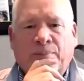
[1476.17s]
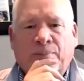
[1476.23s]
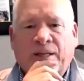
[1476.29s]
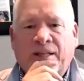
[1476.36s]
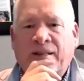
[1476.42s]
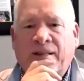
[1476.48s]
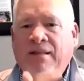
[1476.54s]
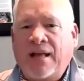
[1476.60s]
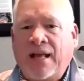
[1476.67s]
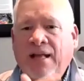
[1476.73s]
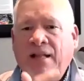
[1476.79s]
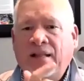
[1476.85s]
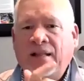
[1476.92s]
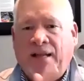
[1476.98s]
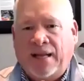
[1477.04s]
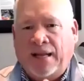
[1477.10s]
But
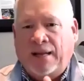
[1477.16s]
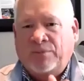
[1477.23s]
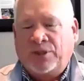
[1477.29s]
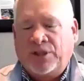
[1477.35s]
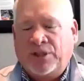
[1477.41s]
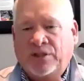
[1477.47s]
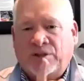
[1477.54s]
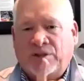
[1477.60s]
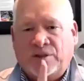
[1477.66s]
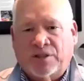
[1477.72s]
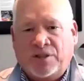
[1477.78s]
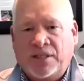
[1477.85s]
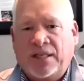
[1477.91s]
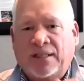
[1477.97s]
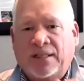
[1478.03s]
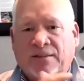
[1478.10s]
then the game changer
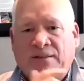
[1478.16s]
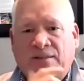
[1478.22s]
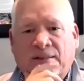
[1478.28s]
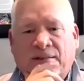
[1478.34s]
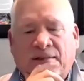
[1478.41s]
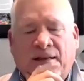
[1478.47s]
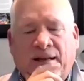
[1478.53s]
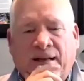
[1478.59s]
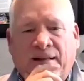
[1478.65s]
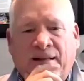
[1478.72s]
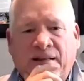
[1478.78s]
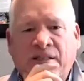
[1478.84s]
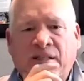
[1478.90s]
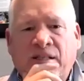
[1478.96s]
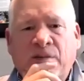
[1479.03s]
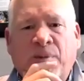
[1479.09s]
is this, and
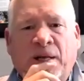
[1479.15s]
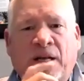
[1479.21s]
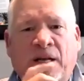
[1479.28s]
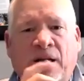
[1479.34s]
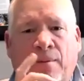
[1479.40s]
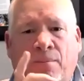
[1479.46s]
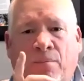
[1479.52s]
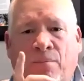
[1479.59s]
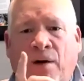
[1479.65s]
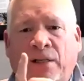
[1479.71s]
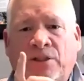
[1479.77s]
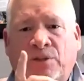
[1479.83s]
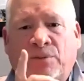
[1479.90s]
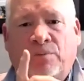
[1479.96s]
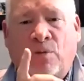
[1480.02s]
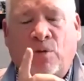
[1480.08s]
this has become
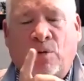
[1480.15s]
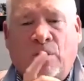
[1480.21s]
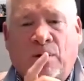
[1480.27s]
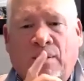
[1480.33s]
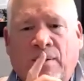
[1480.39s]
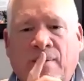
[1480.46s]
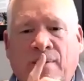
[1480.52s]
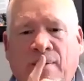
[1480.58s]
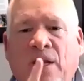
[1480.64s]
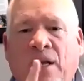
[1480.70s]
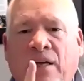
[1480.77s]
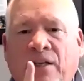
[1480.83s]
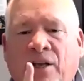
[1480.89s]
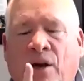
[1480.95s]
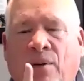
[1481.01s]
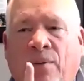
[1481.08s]
much more.
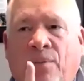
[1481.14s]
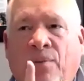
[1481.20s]
You know,